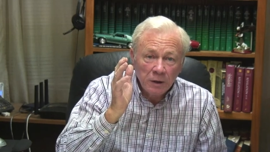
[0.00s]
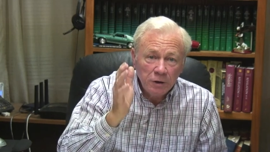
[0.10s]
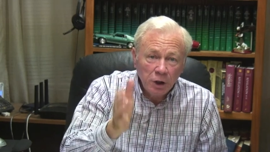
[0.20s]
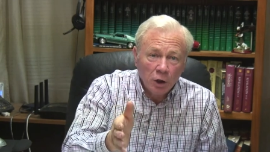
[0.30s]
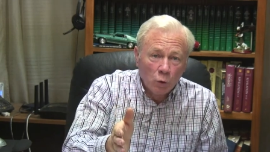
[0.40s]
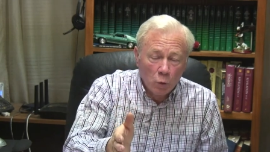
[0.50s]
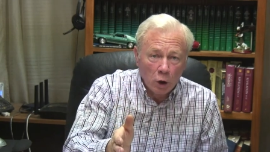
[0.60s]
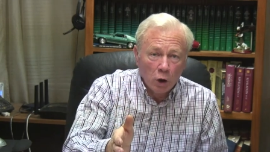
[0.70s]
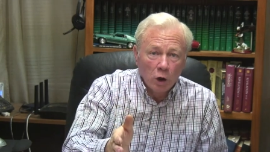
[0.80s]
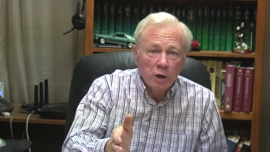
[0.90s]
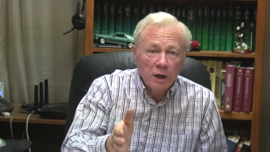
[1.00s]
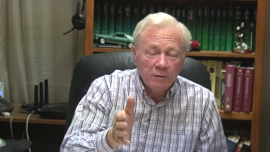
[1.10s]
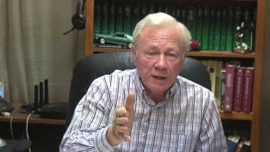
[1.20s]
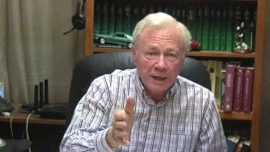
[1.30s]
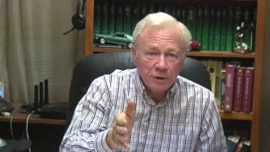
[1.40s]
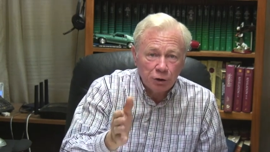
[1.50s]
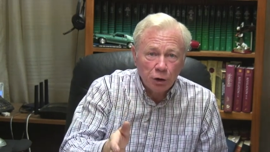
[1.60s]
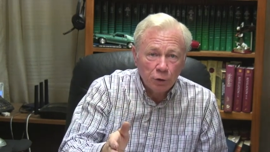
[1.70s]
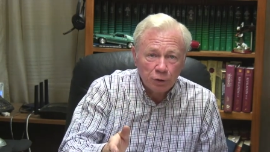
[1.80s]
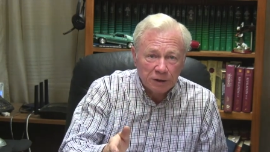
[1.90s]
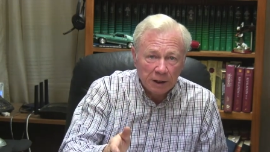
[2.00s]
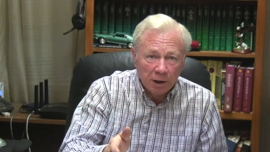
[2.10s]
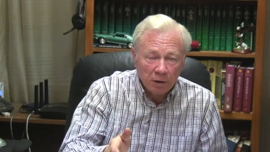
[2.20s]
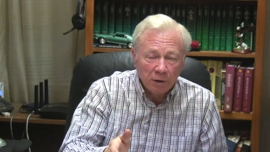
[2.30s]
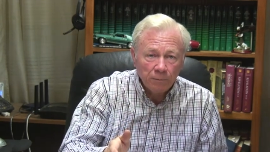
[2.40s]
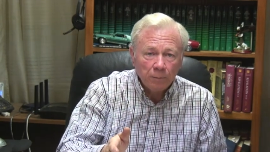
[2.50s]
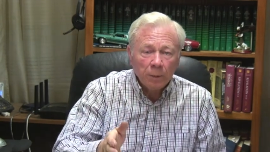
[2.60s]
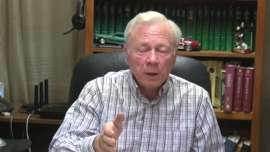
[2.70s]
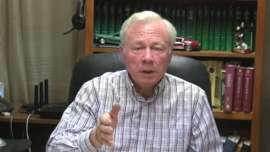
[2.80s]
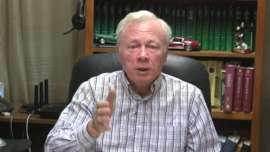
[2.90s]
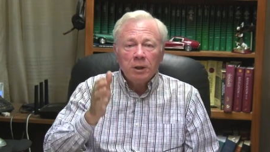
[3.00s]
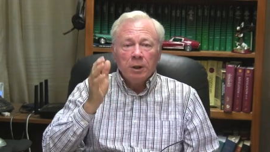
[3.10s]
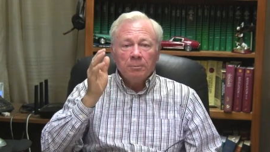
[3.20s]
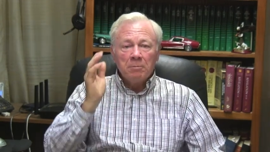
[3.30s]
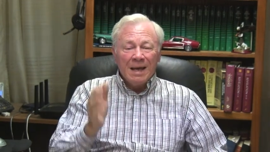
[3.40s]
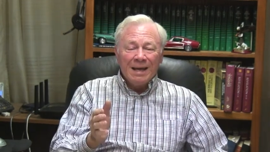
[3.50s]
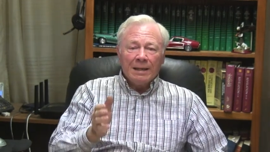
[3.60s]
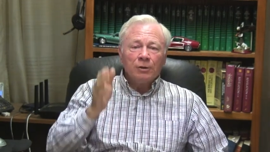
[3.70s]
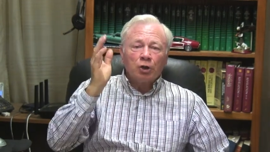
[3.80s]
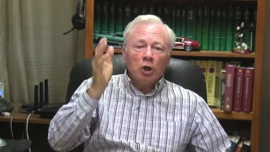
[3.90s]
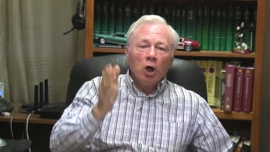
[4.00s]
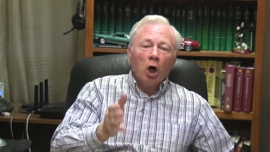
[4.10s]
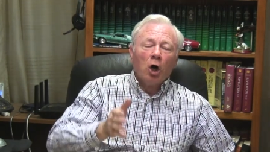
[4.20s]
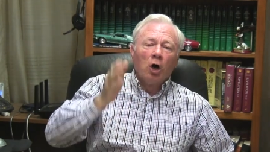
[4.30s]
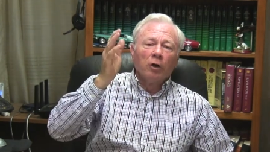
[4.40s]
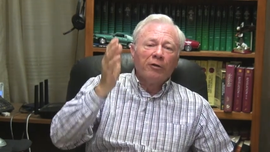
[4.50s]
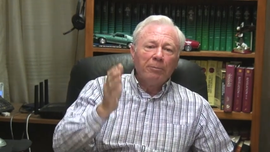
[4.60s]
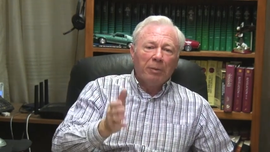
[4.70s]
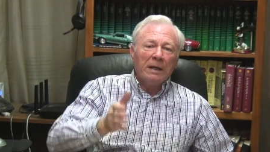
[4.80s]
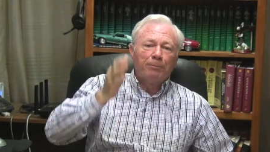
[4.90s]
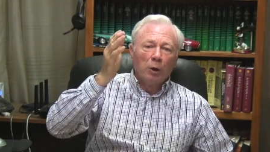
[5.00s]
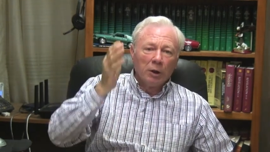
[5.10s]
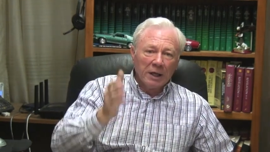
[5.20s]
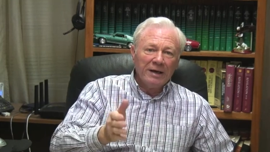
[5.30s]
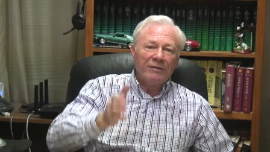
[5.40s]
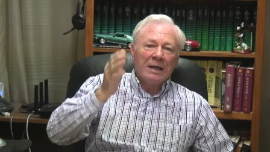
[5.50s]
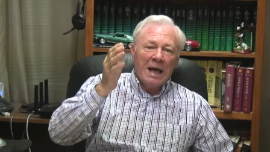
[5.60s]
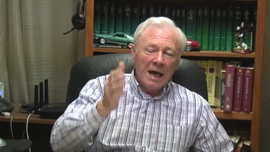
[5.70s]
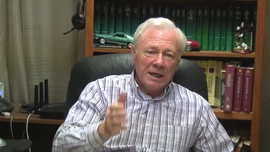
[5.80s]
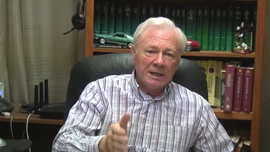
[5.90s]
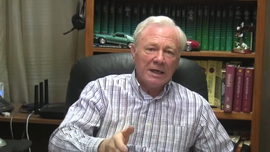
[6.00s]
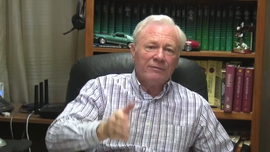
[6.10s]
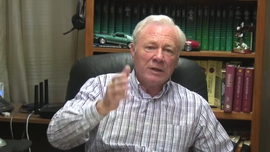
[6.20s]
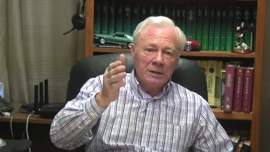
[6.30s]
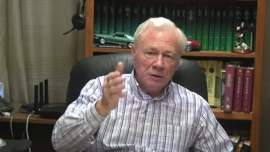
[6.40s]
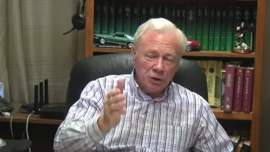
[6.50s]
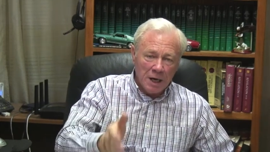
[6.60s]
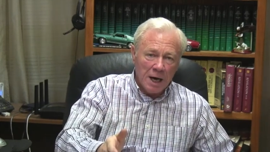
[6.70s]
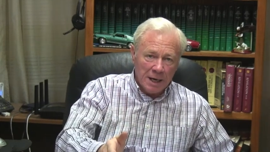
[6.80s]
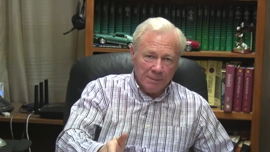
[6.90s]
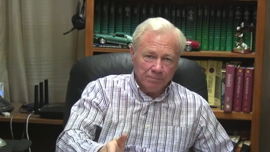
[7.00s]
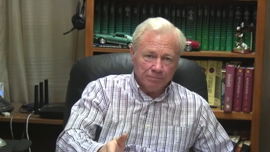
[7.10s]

you know word that is used there means all the people living at a given time